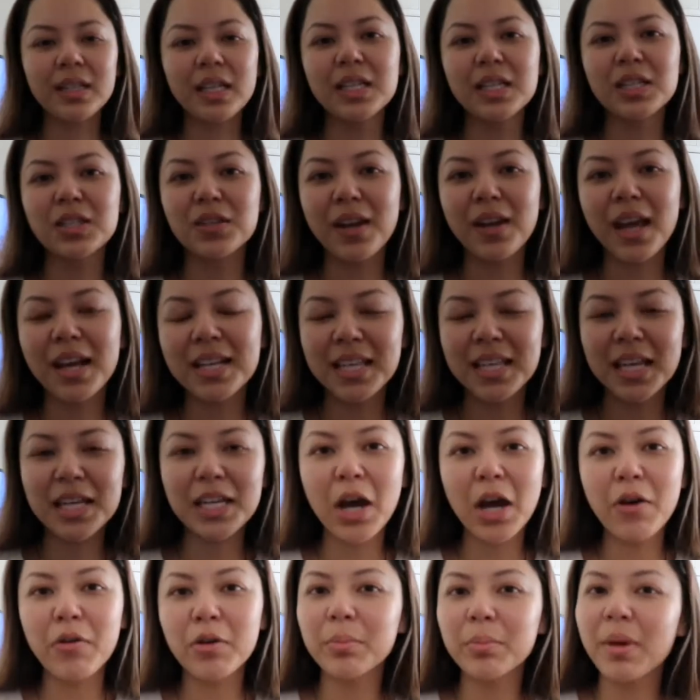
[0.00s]
So next I
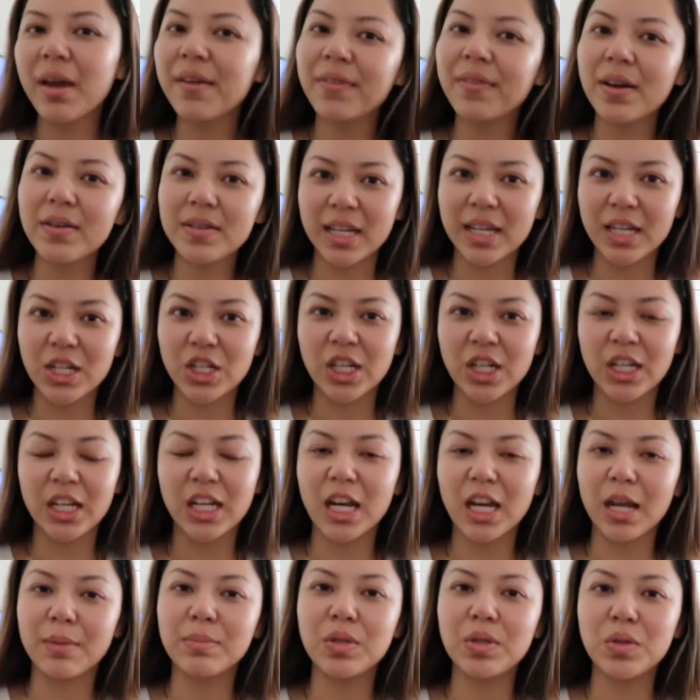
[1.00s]
go in my foundation
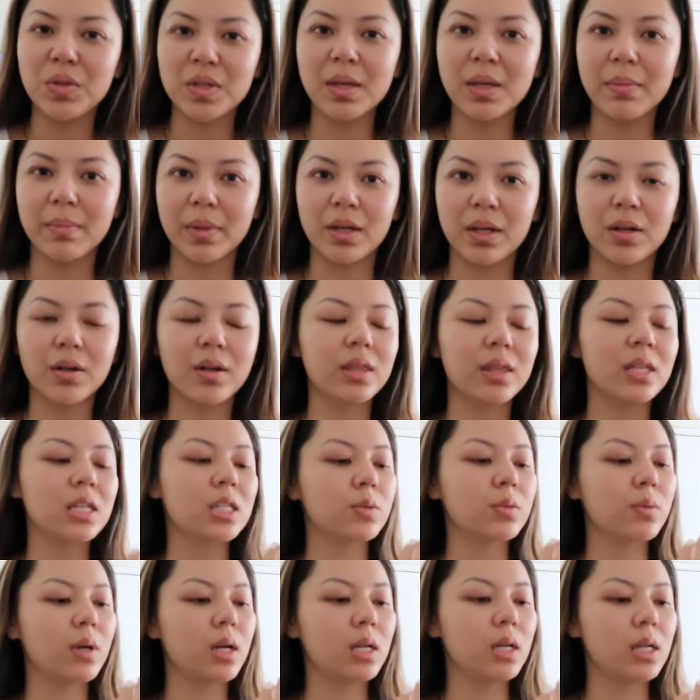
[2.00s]
and I'm using Milk.
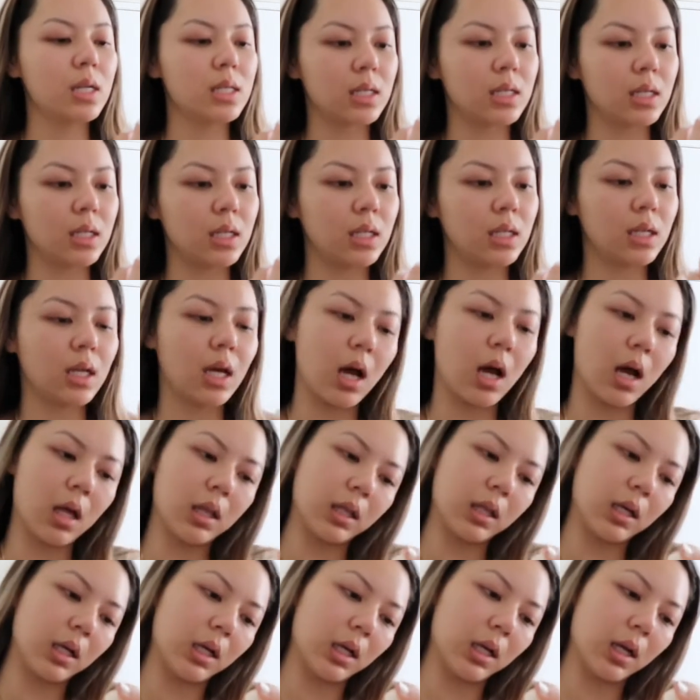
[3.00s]
This one is in
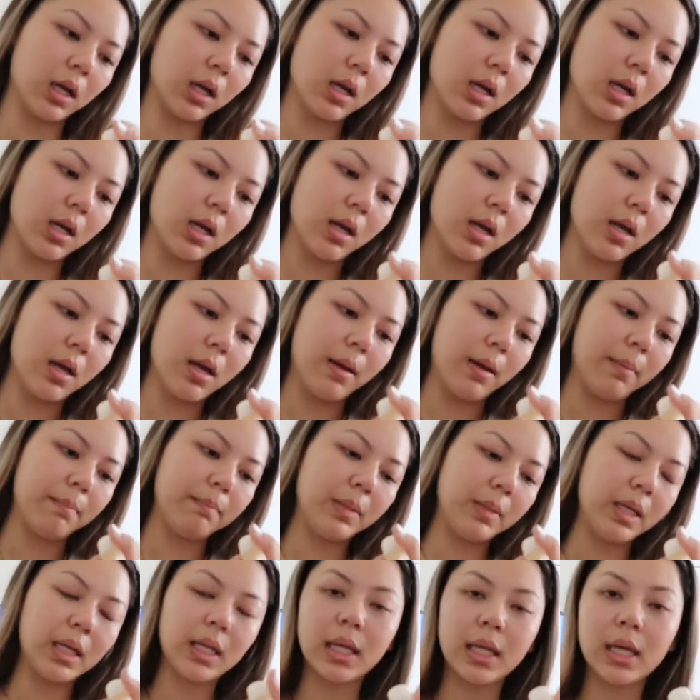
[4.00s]
color
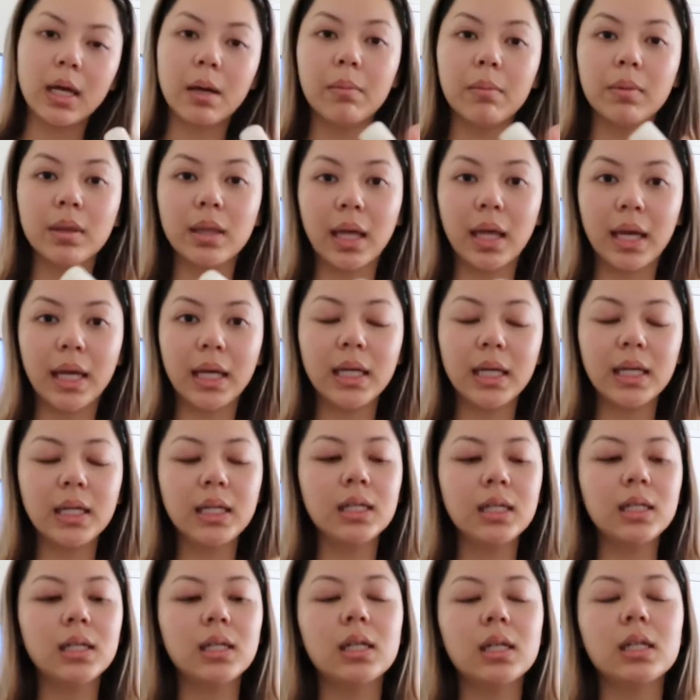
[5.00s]
medium
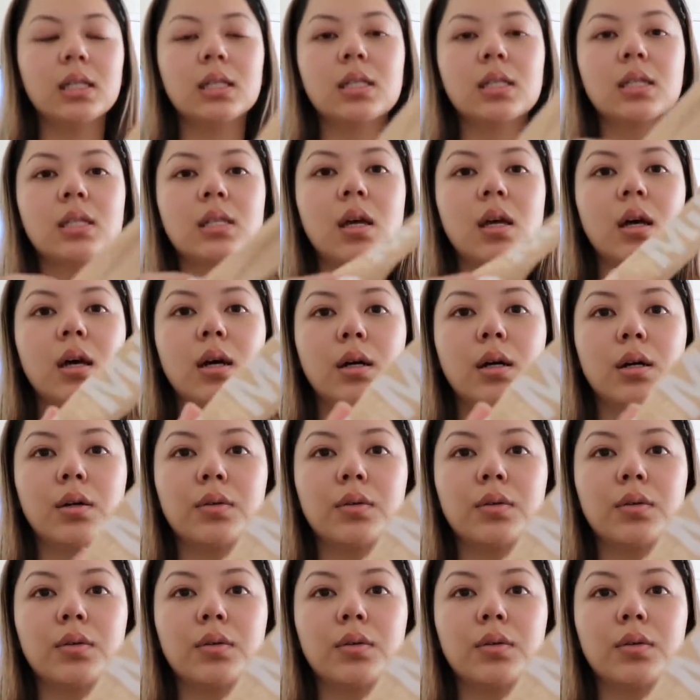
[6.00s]
light, and so